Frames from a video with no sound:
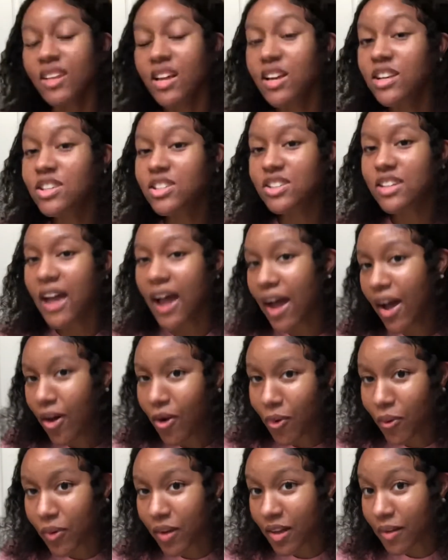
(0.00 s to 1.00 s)

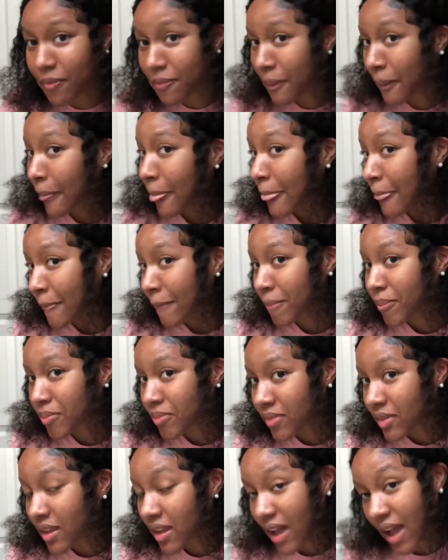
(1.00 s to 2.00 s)
So,
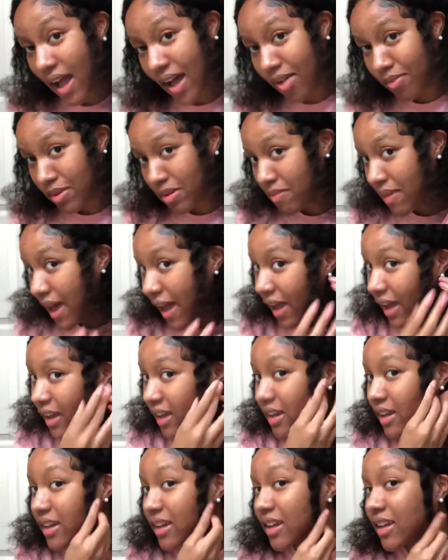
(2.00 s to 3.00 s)
I'll be
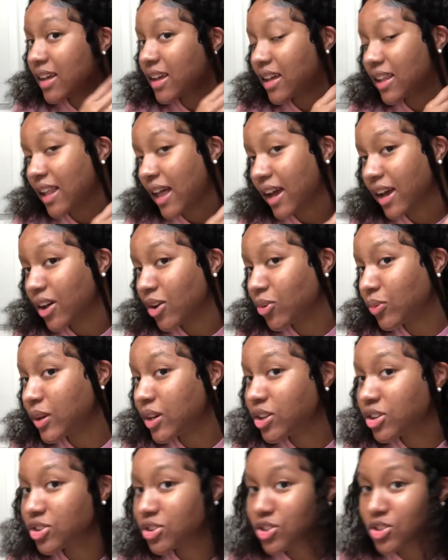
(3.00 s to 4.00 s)
back in like a week
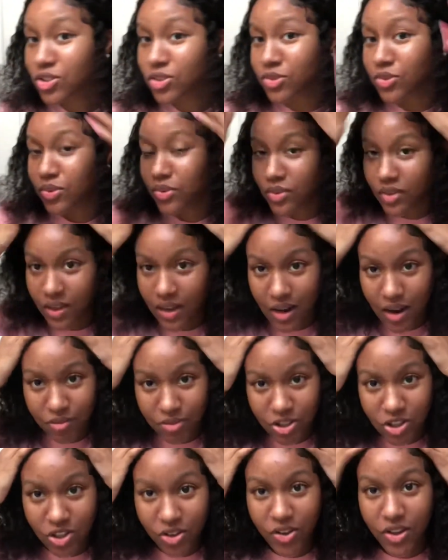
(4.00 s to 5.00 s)
or two, and I'm gonna
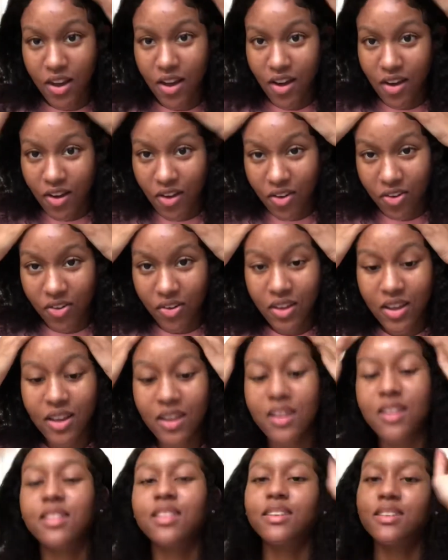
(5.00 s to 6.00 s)
show y'all
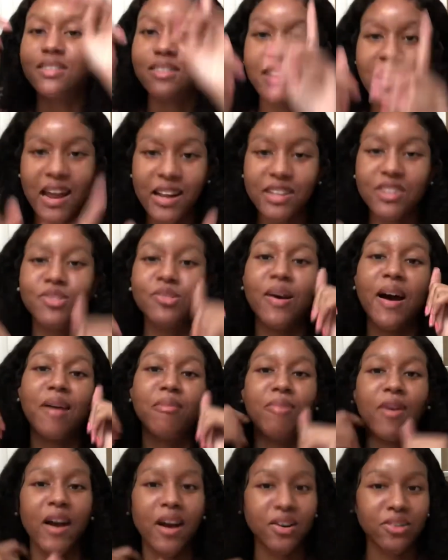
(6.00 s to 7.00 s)
these tattoo
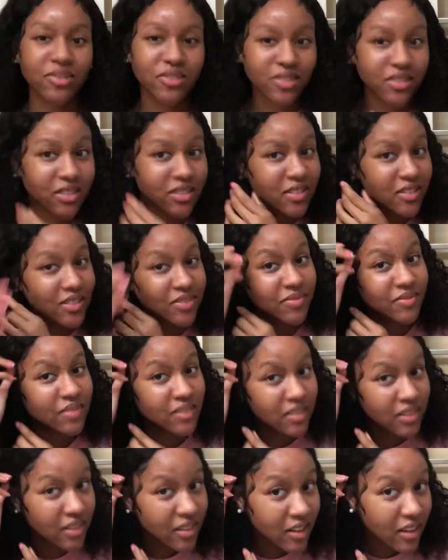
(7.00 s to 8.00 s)
eyebrows.
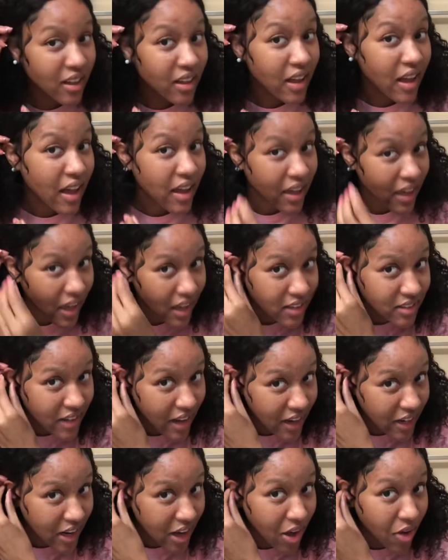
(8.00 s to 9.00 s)
Yes, I
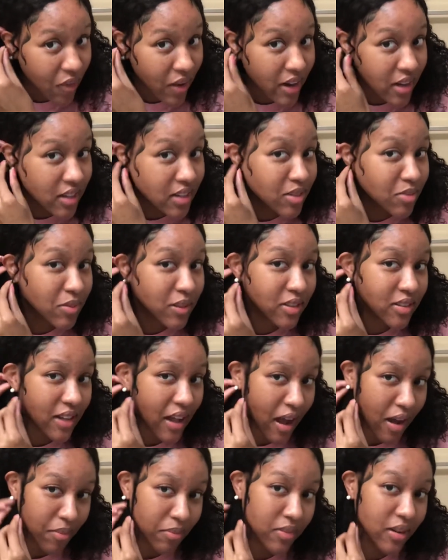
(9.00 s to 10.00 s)
know, I need to be
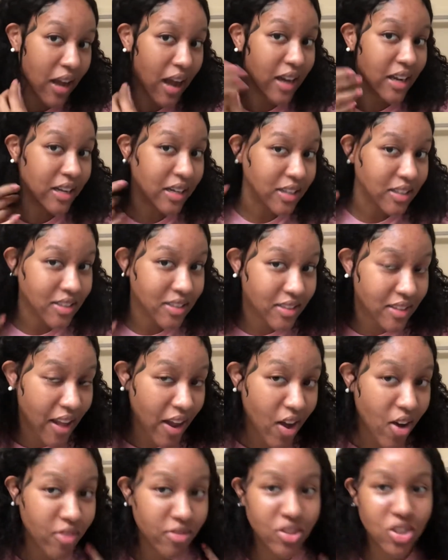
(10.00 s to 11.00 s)
stopped. I need to stay
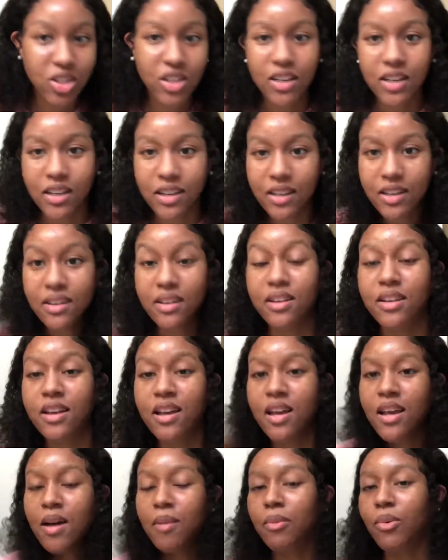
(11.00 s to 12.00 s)
off of Shein.
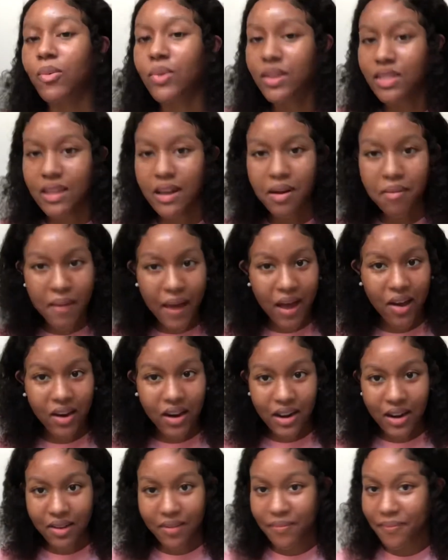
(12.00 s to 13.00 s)
But one thing about
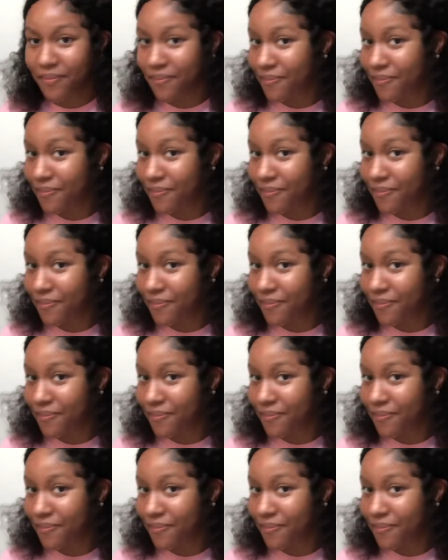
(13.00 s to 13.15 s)
it,